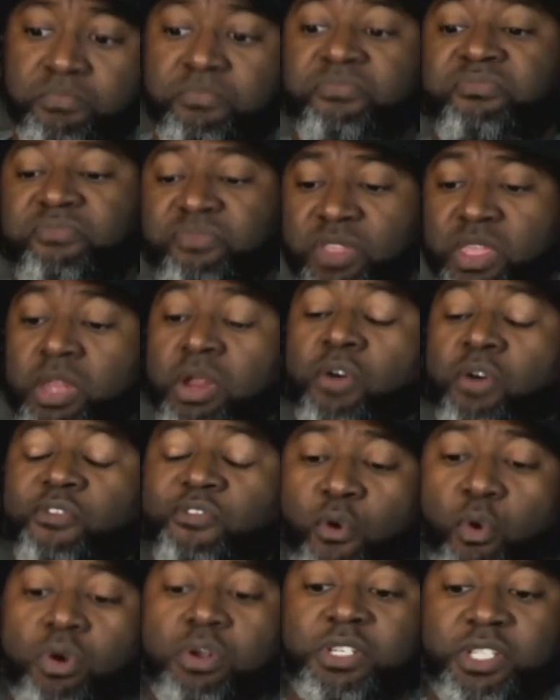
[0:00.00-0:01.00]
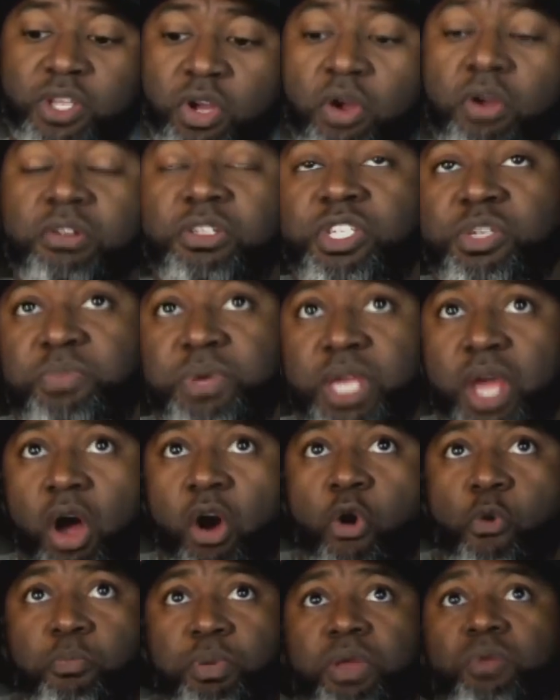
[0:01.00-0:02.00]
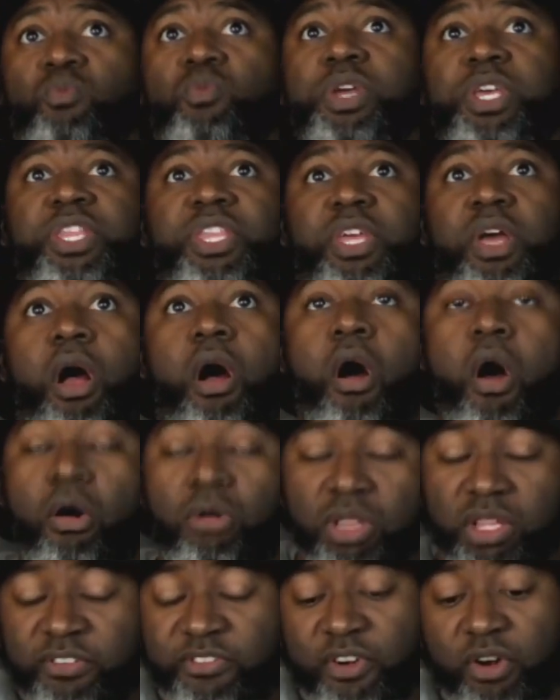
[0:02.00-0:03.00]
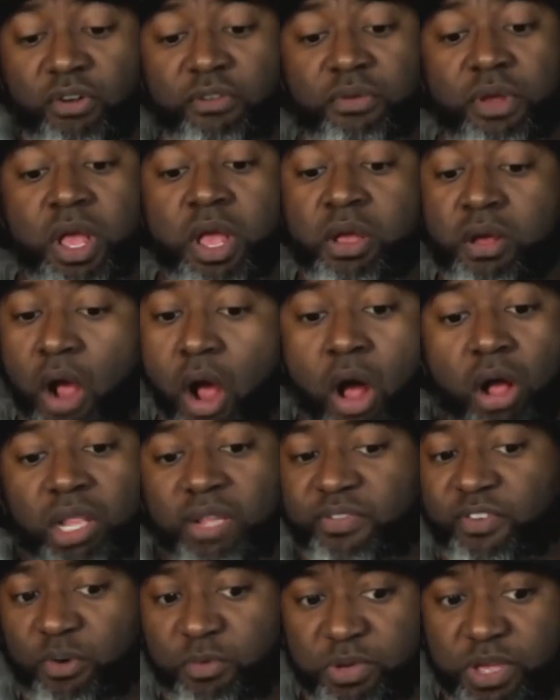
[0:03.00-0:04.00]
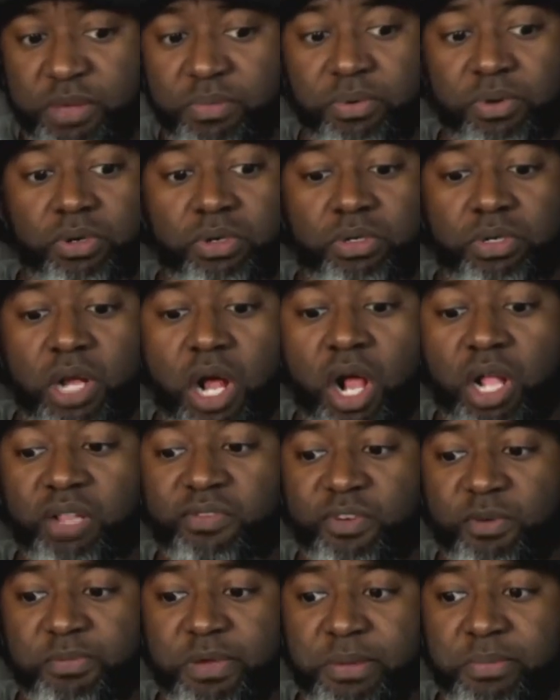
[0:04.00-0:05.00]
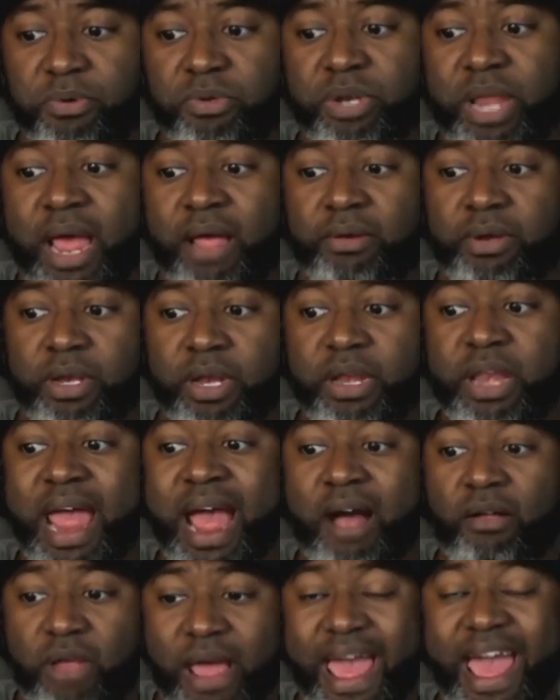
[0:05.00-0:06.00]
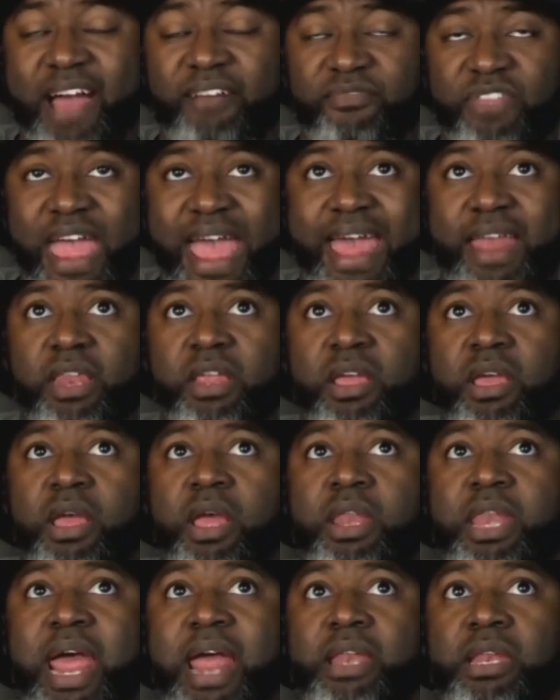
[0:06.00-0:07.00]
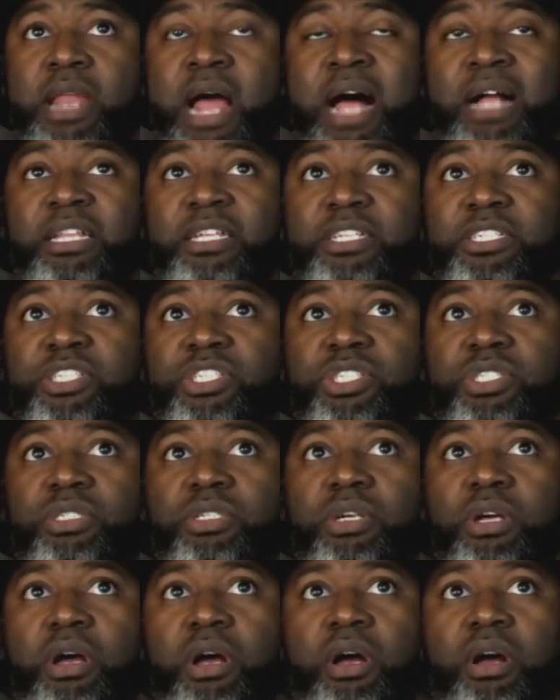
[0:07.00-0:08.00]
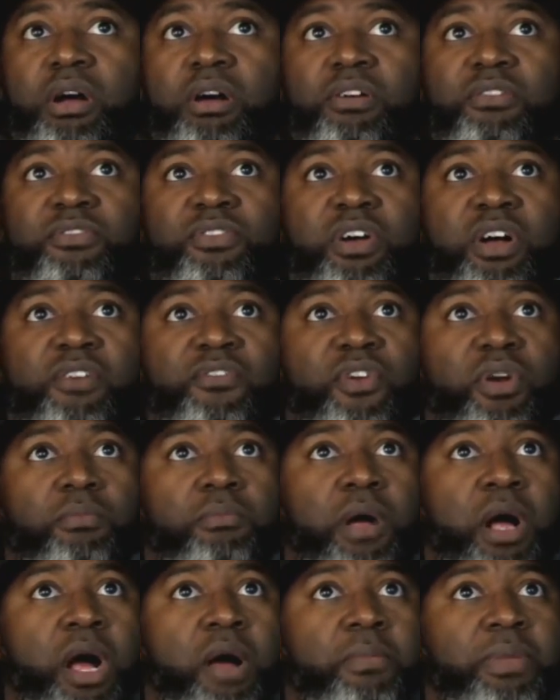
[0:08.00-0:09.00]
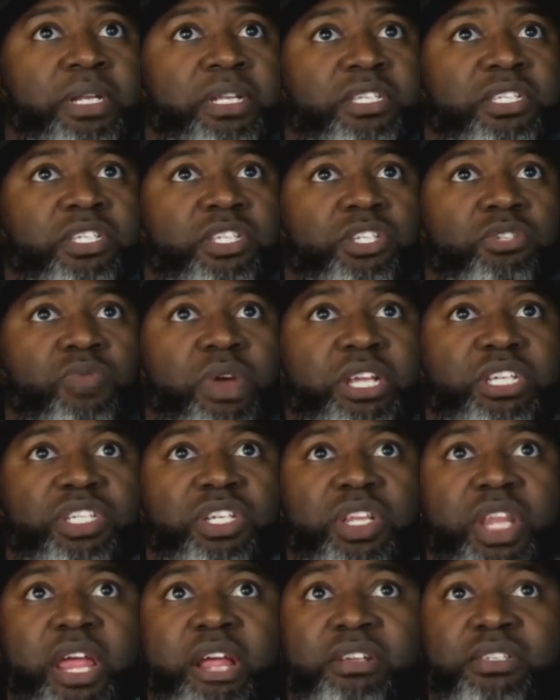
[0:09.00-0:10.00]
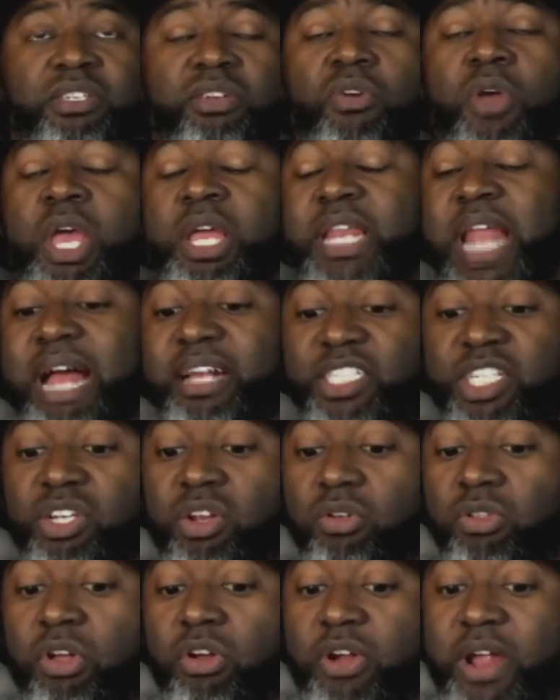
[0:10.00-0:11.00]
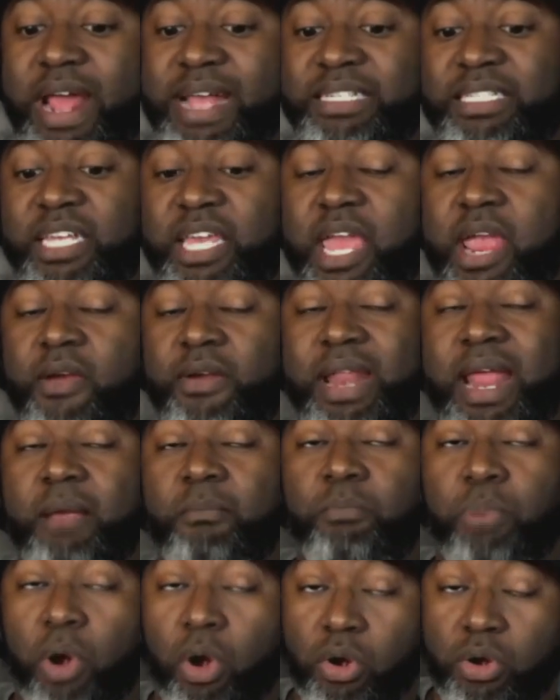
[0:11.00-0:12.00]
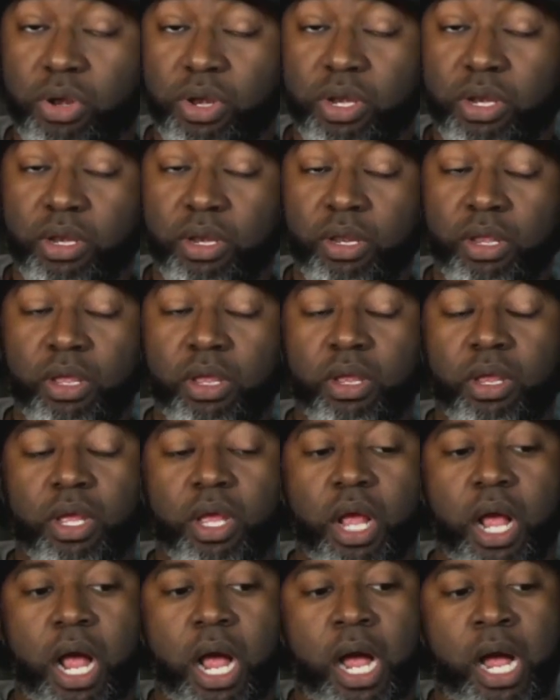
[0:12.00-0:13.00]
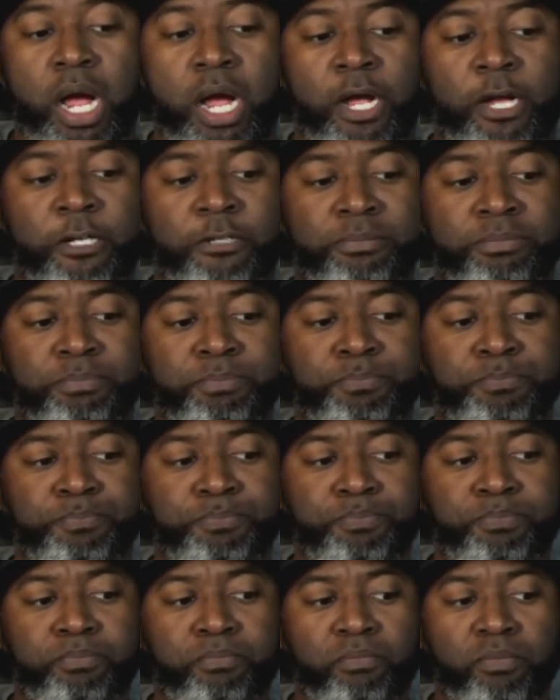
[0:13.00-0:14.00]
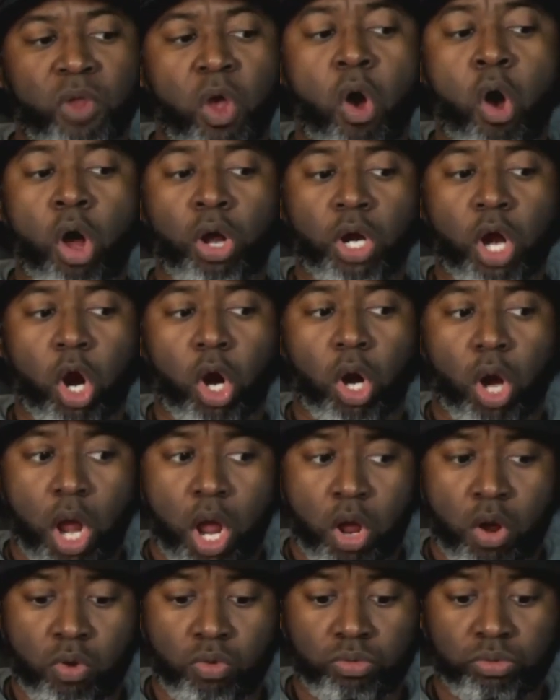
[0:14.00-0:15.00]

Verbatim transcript: you know, forced her to be open with all of her all of her people, all of her people now now have that that knowledge of of her mom and the situation there. So now she no longer has to carry that burden um, on her own.